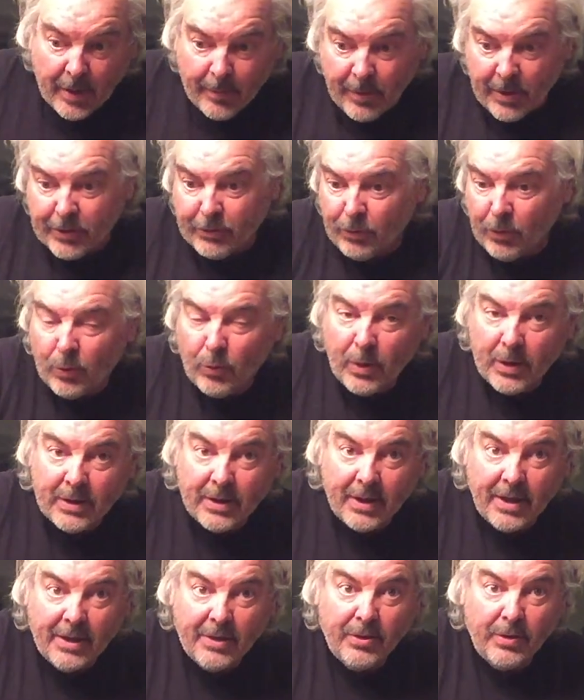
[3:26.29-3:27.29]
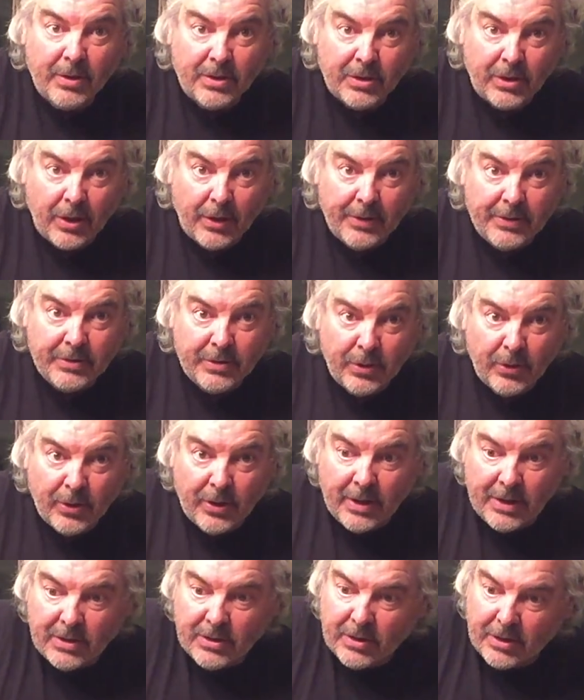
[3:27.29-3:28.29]
But it's real quick to get to because you always know where
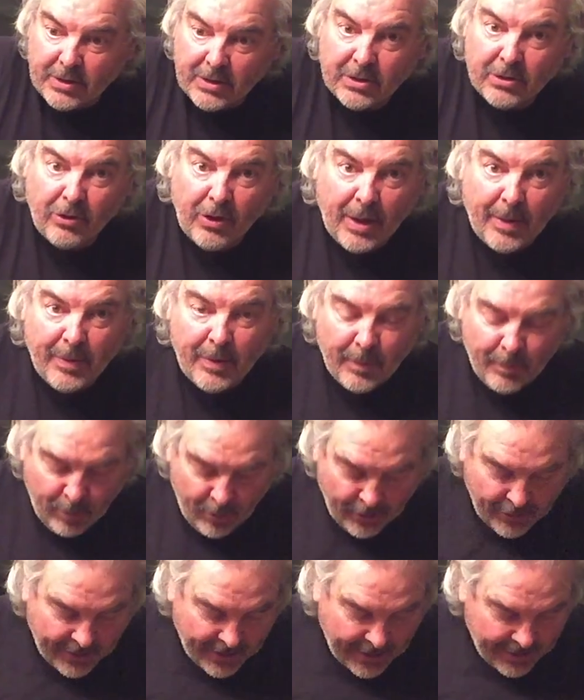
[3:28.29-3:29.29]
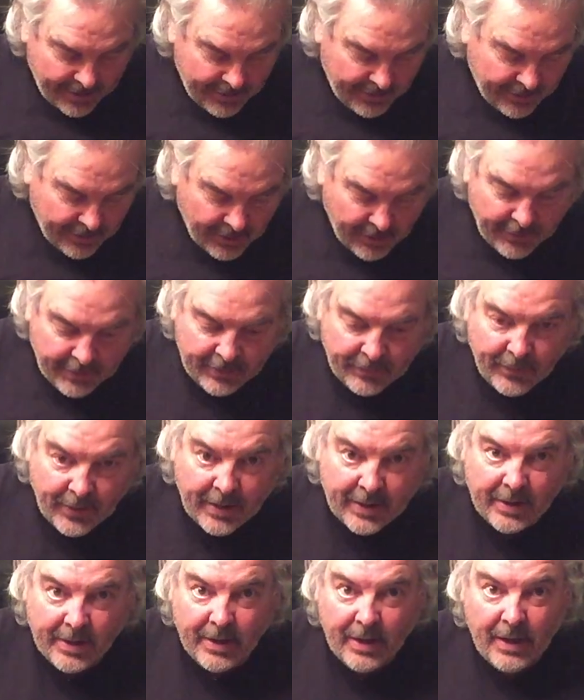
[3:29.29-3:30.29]
it is. You can just grab it and pull it out, and you can always
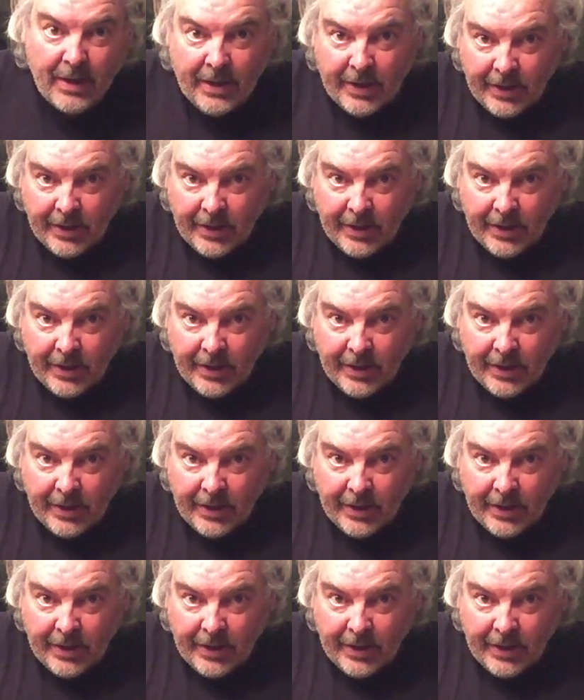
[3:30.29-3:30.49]
find it.